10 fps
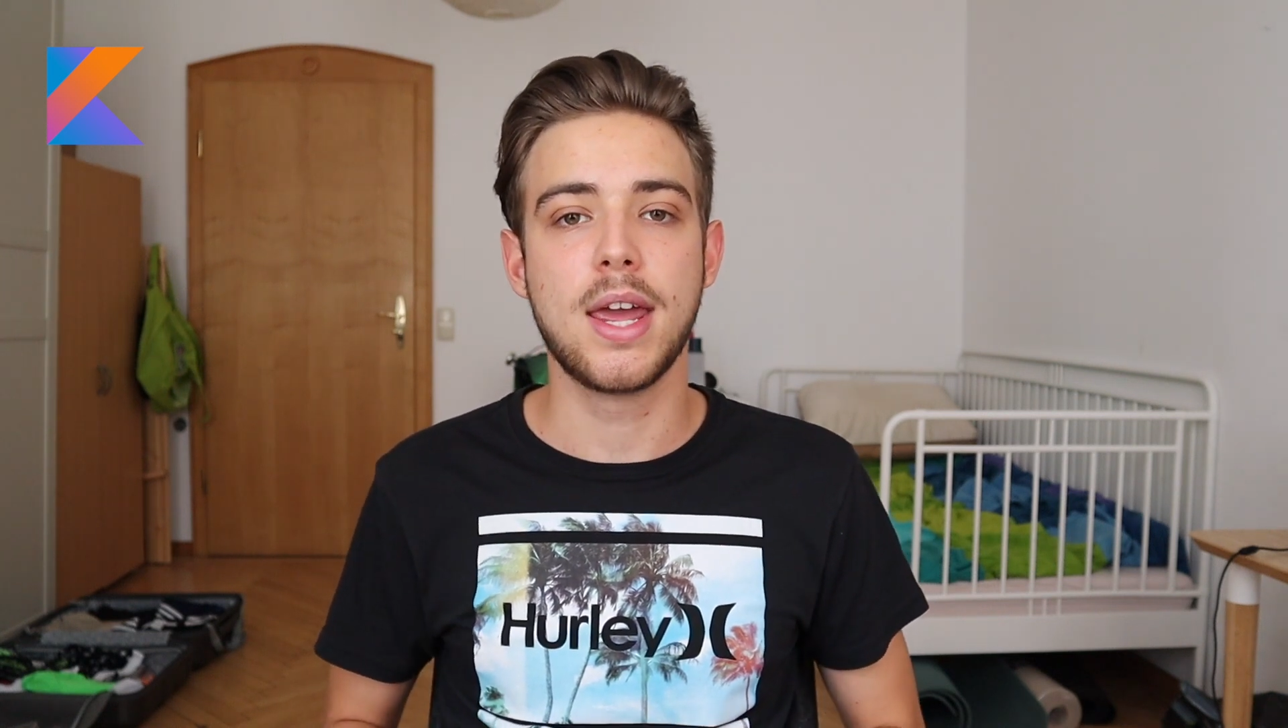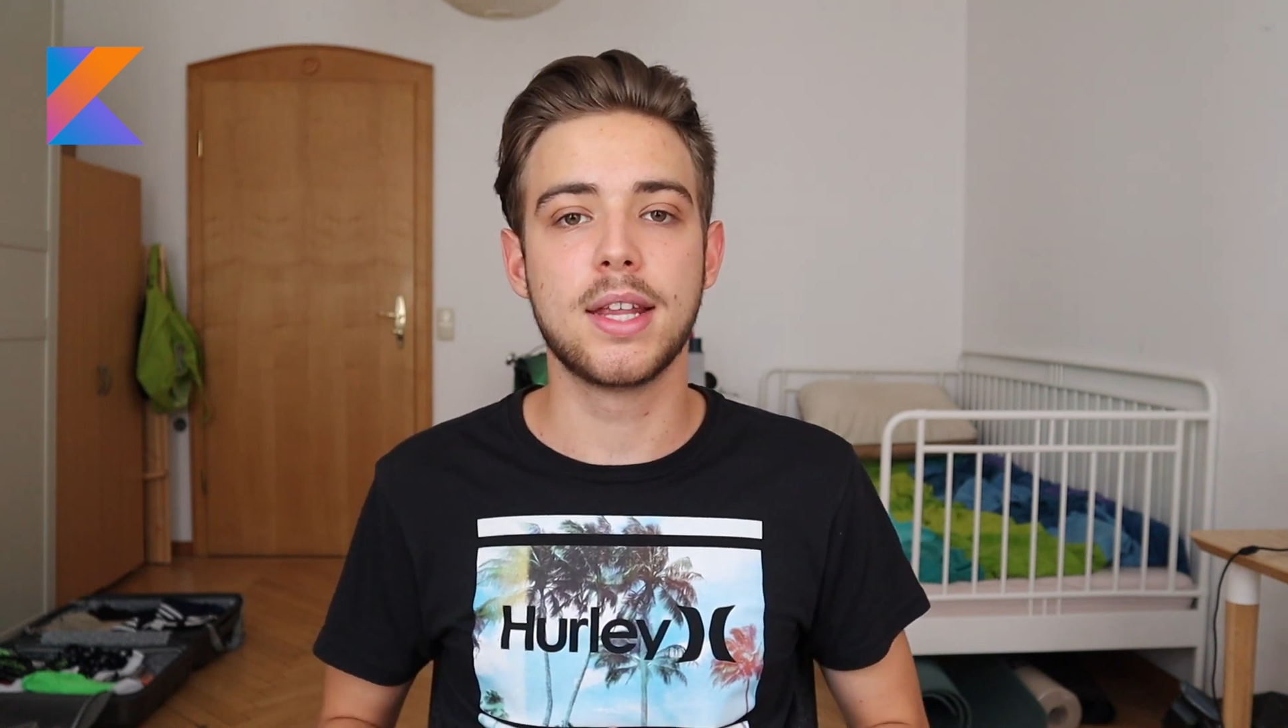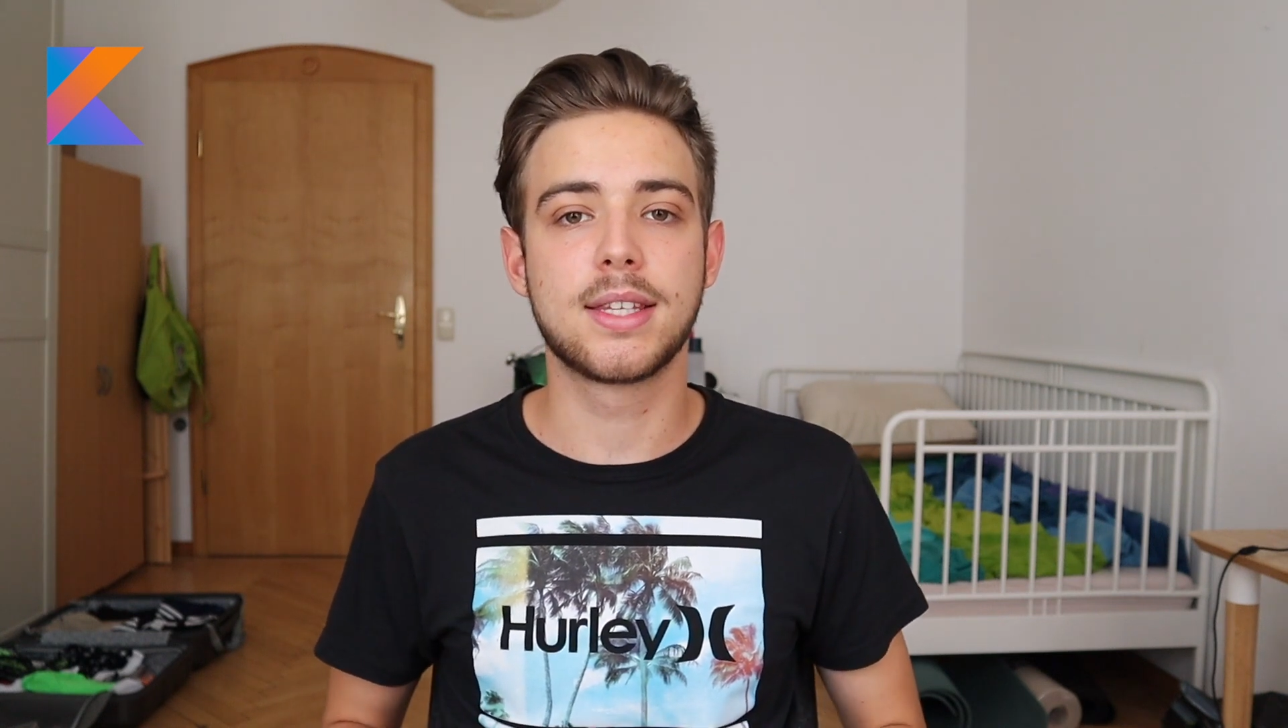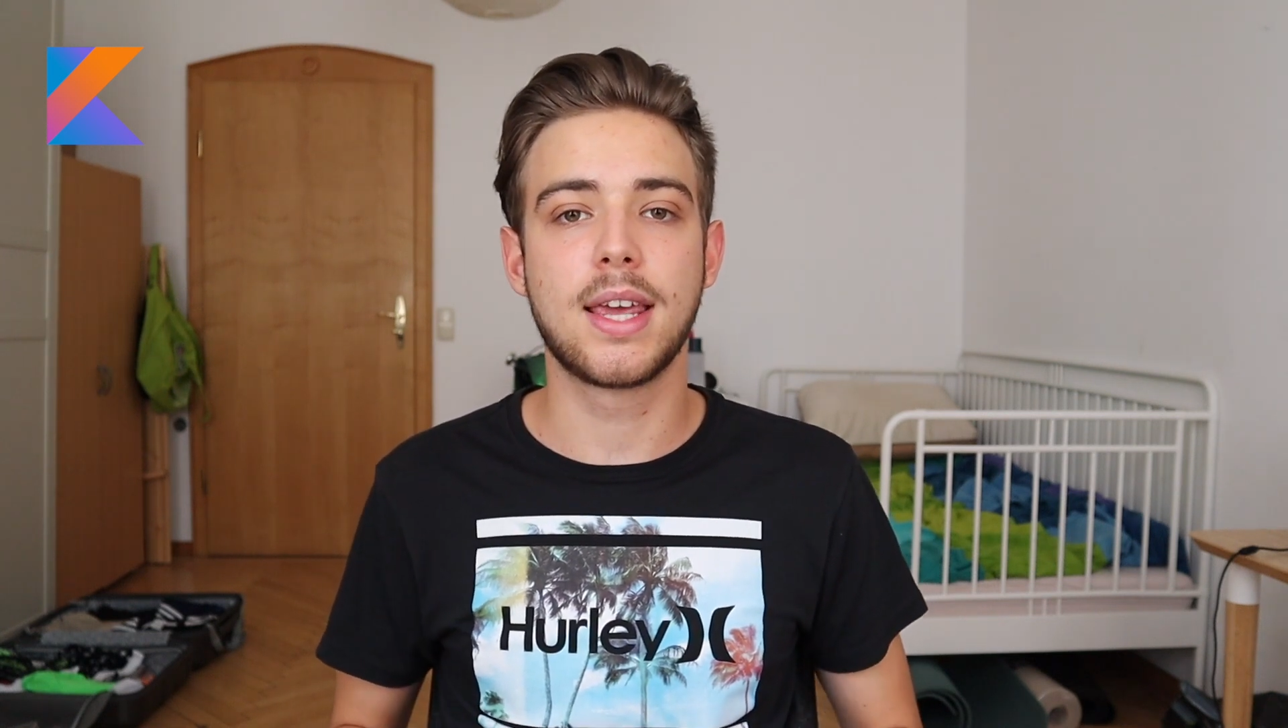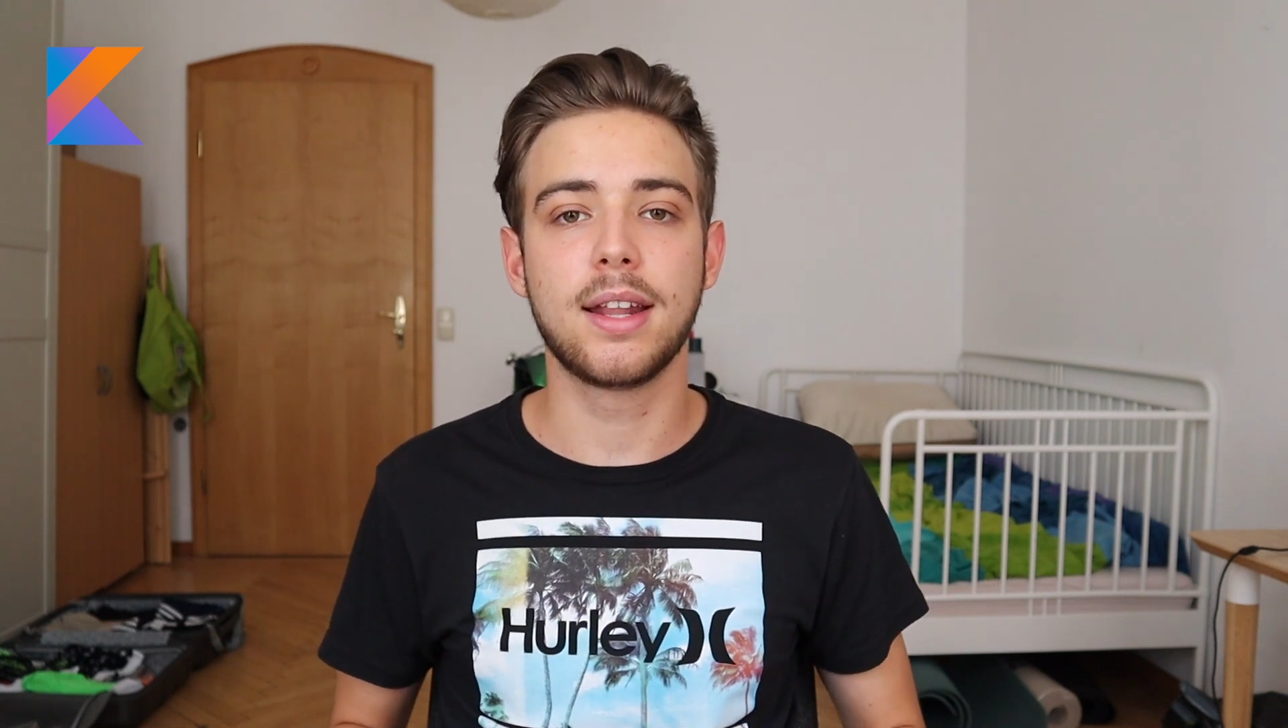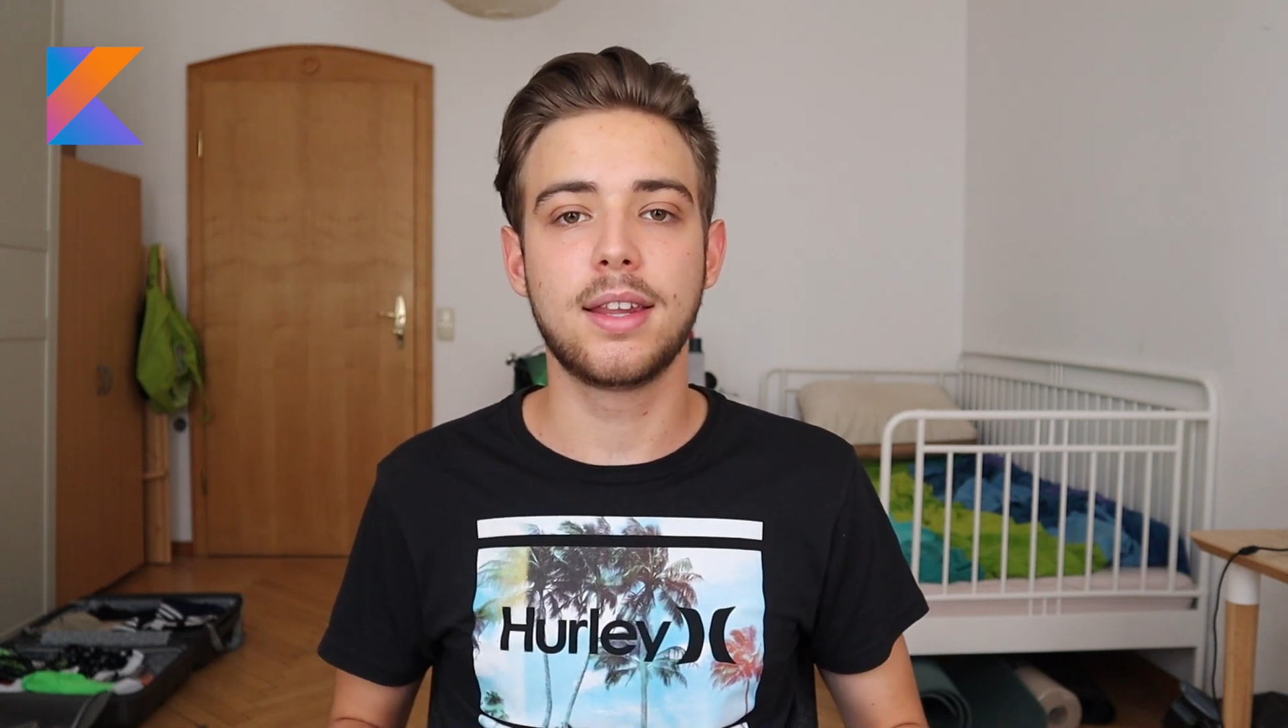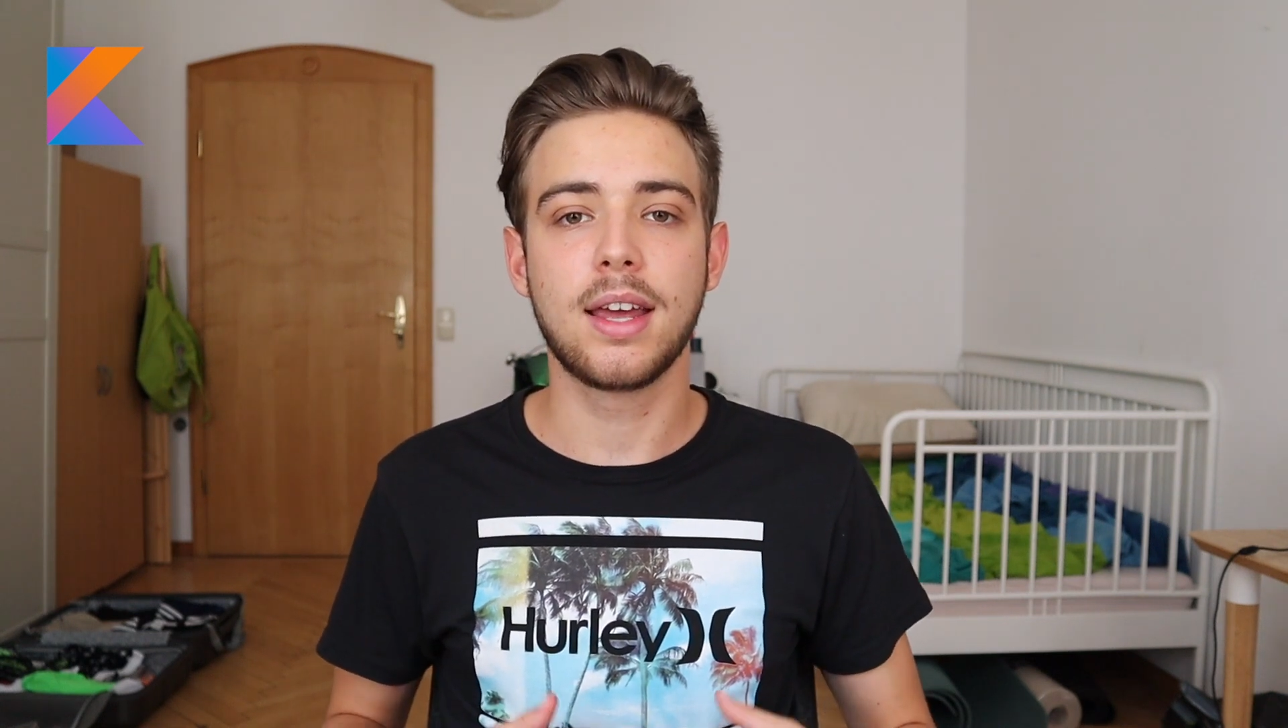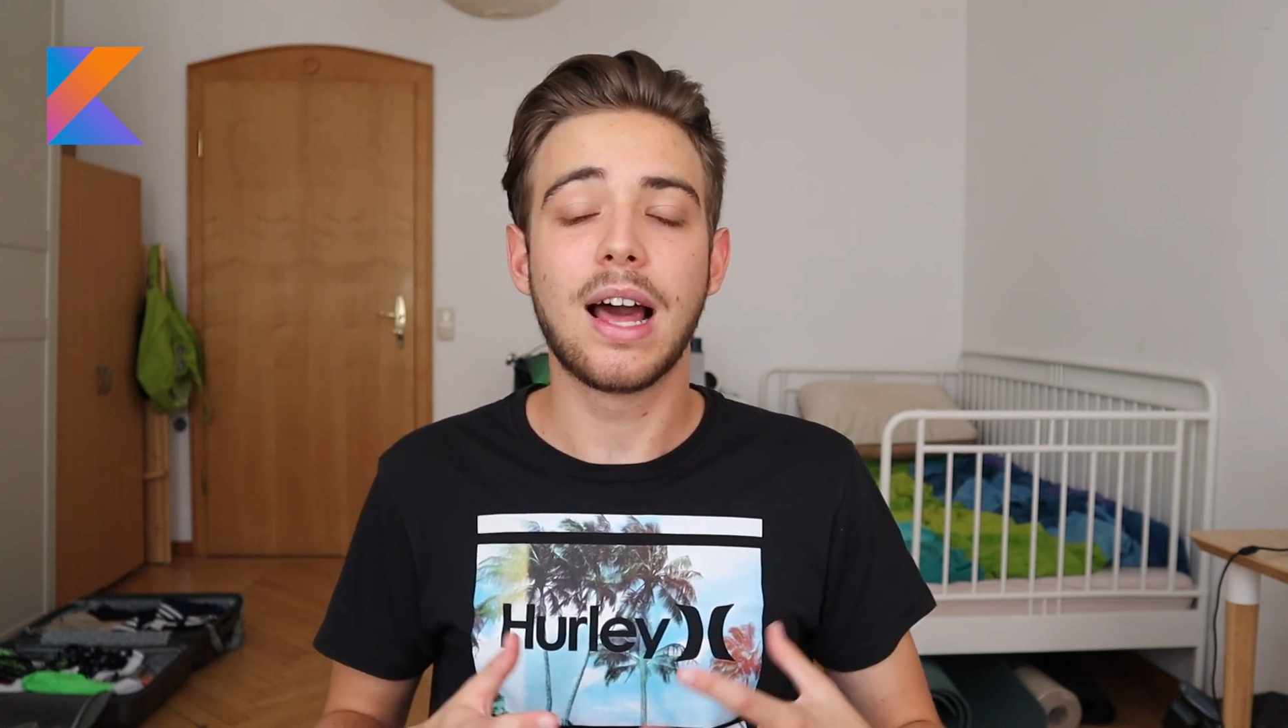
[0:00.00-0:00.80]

it's getting